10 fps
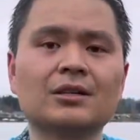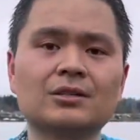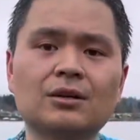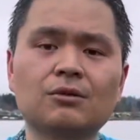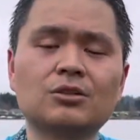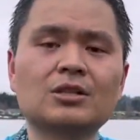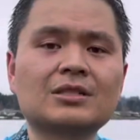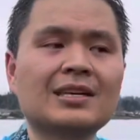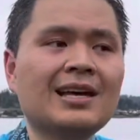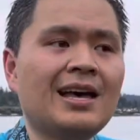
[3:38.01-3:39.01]
So
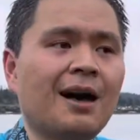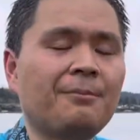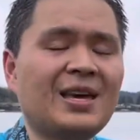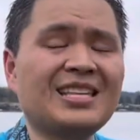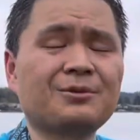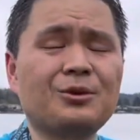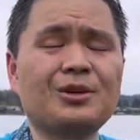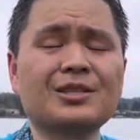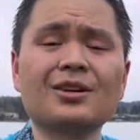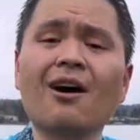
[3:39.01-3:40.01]
just a pace where you
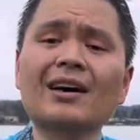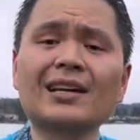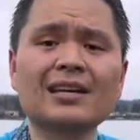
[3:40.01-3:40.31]
can talk.